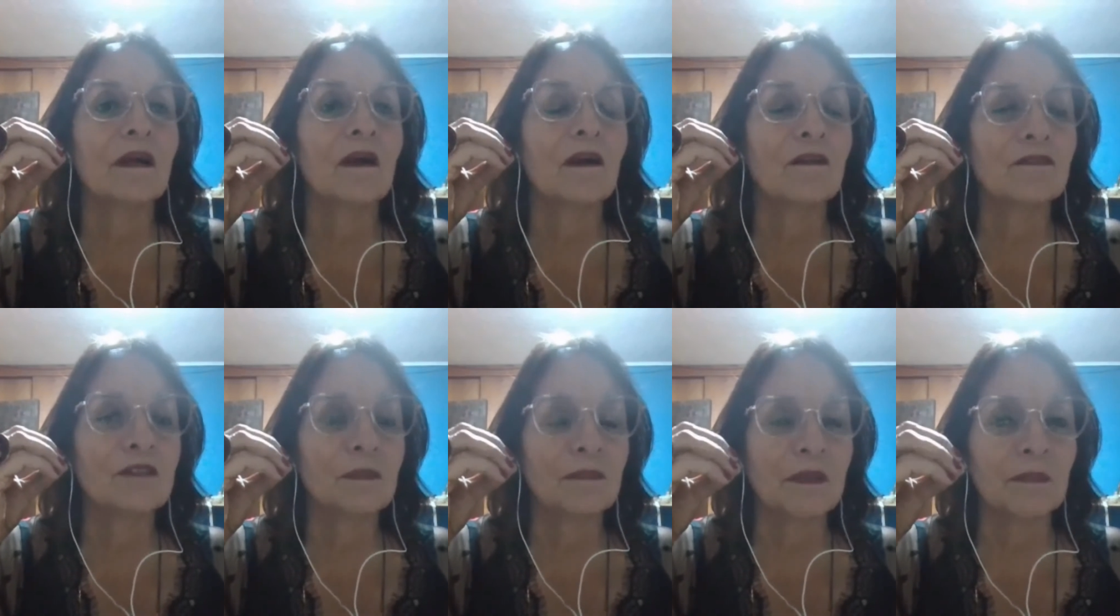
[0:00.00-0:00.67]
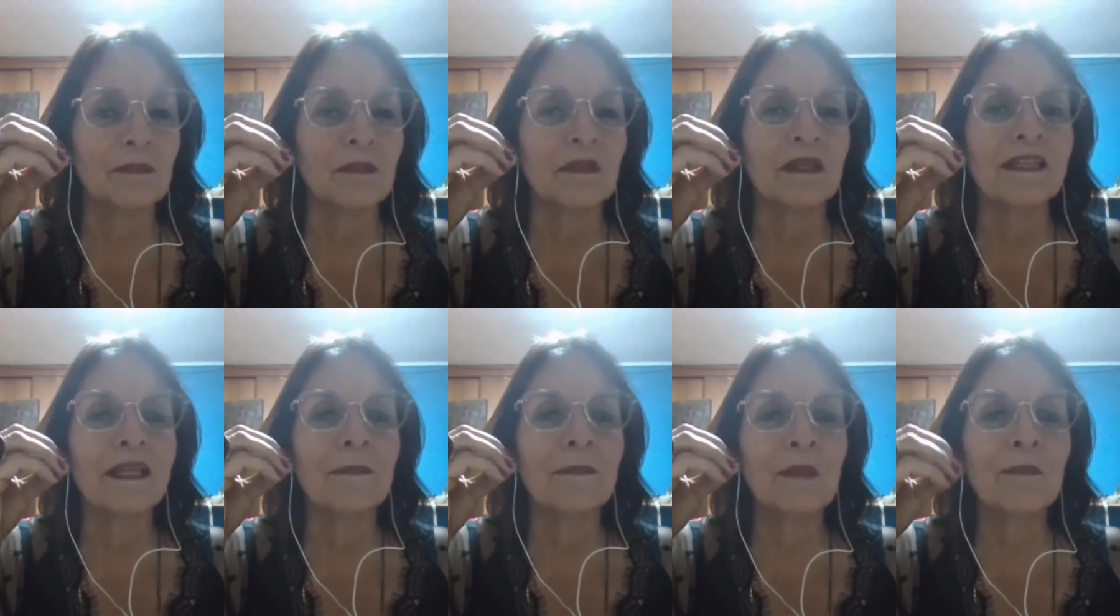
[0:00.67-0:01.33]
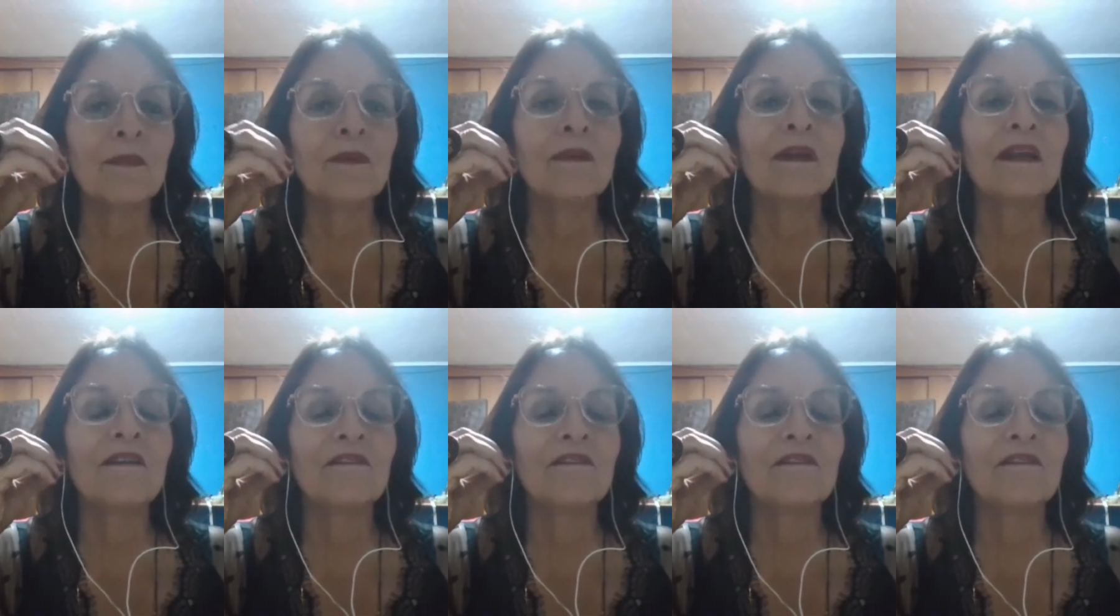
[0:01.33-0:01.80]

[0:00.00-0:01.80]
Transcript: of the people. The people